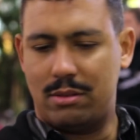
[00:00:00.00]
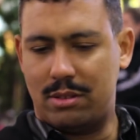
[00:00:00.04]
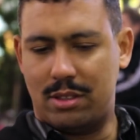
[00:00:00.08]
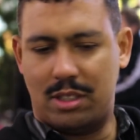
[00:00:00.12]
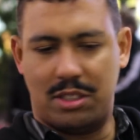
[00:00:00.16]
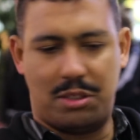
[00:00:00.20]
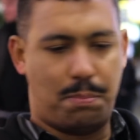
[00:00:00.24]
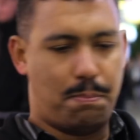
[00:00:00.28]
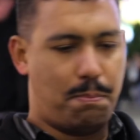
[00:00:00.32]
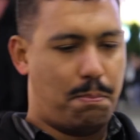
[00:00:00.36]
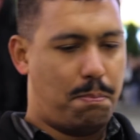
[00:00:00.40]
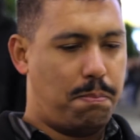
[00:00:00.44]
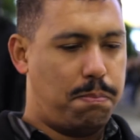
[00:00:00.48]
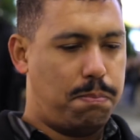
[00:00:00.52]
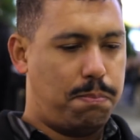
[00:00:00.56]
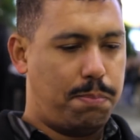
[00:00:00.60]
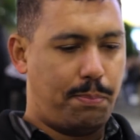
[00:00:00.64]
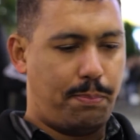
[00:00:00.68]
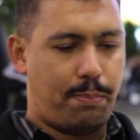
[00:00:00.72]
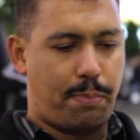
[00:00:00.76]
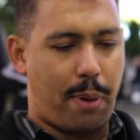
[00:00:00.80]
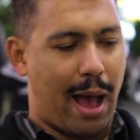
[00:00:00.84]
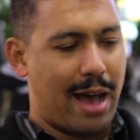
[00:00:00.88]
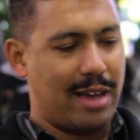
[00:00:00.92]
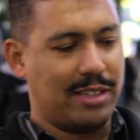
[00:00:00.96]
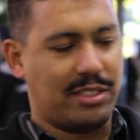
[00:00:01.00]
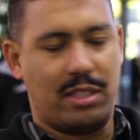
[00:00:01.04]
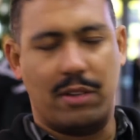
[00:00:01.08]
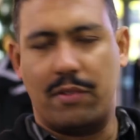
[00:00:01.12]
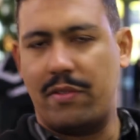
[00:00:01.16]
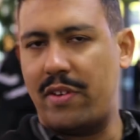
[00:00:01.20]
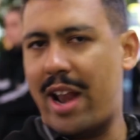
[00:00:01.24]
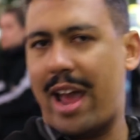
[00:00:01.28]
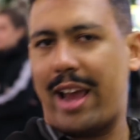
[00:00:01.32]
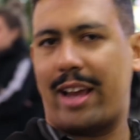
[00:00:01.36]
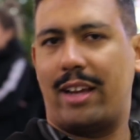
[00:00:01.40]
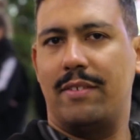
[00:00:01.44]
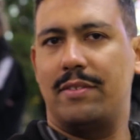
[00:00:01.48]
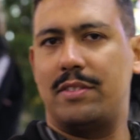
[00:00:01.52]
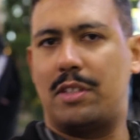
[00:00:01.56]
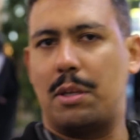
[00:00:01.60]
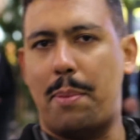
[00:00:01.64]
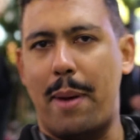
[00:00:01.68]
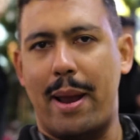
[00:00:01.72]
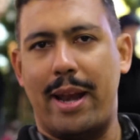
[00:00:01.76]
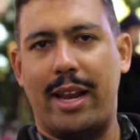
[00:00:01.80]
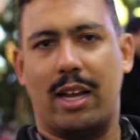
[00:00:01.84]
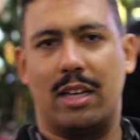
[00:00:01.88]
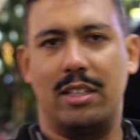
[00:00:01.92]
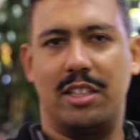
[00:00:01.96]
as positive or negative
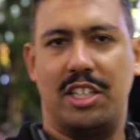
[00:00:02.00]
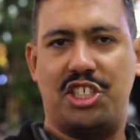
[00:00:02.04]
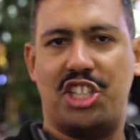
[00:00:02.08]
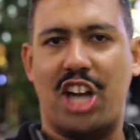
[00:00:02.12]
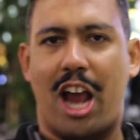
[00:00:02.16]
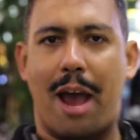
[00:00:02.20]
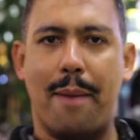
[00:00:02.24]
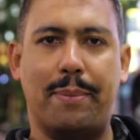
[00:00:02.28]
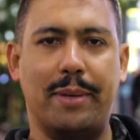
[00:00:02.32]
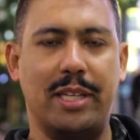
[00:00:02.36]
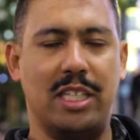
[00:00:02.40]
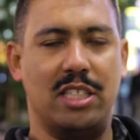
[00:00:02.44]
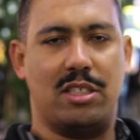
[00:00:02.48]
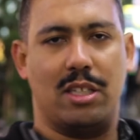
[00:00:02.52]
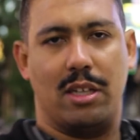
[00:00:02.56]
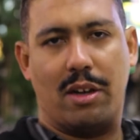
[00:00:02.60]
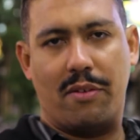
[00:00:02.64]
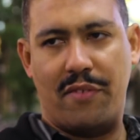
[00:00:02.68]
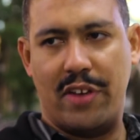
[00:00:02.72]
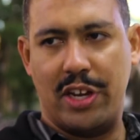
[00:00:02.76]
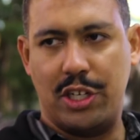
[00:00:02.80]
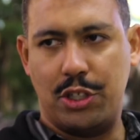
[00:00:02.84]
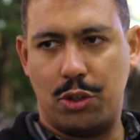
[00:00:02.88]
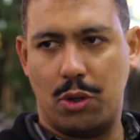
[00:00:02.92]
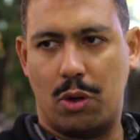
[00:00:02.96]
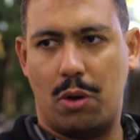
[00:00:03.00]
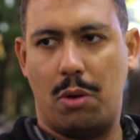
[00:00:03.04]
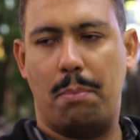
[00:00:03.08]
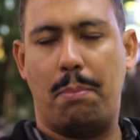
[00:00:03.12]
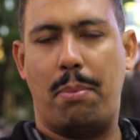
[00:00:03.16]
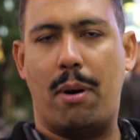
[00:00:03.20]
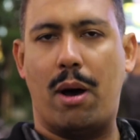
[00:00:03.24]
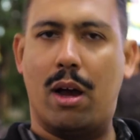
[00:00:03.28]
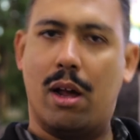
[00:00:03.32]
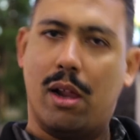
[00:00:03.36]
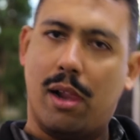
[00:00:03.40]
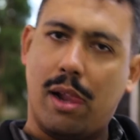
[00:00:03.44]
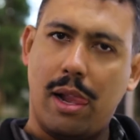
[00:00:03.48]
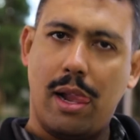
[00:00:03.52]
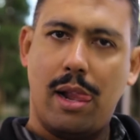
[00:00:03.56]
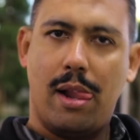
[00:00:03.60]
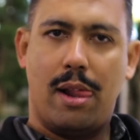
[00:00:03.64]
depending on the Japanese individual. But